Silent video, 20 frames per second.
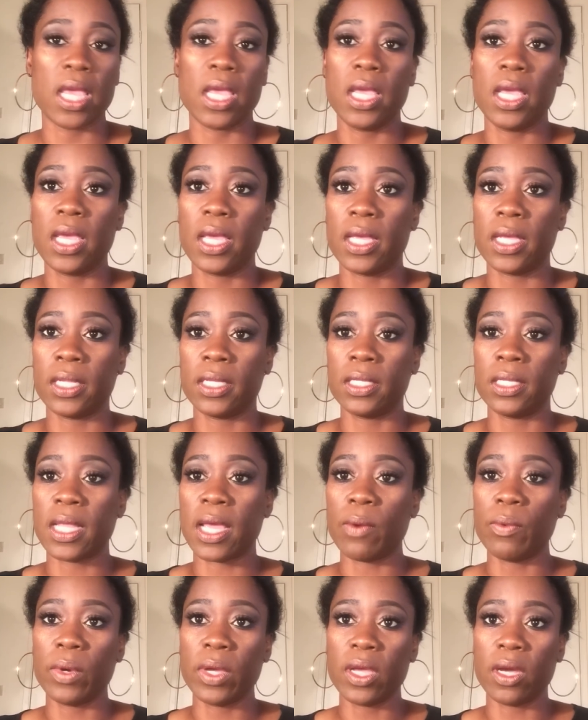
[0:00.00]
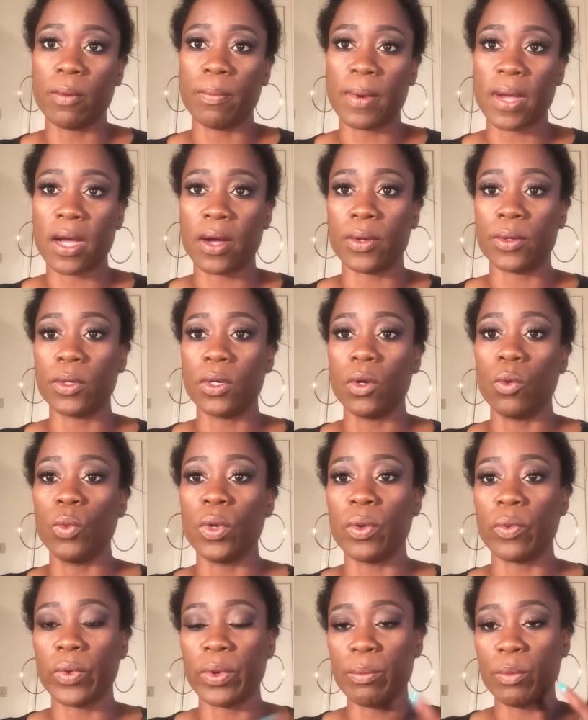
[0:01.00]
and that will help out
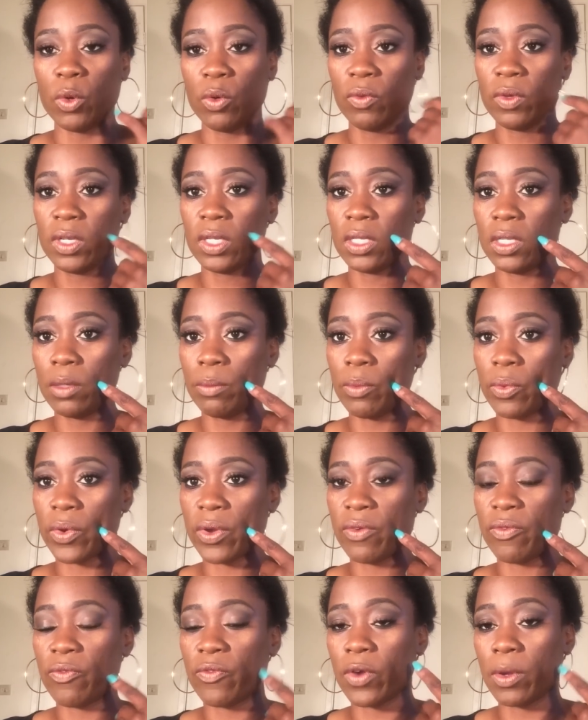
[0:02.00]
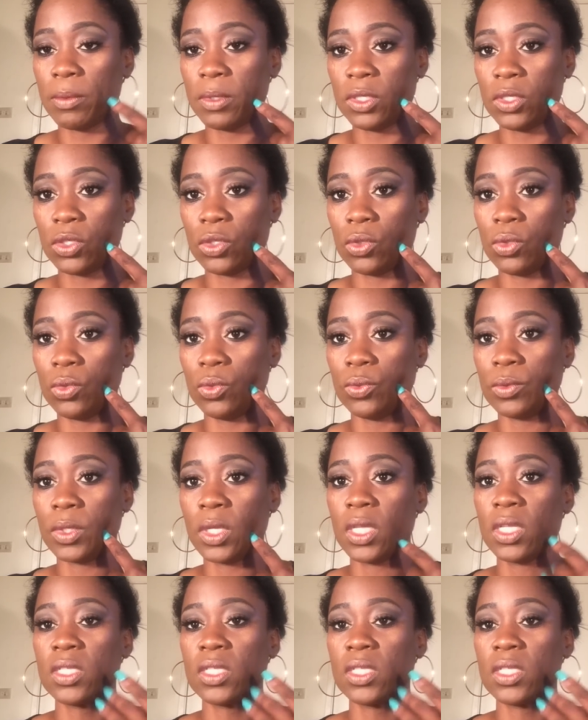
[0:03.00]
with removing the debris from the tooth,